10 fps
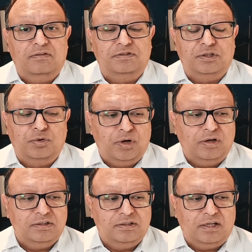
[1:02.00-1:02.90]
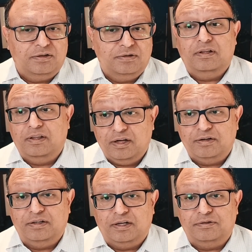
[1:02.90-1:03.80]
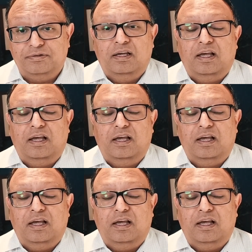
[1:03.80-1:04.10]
If Square is down, they're down.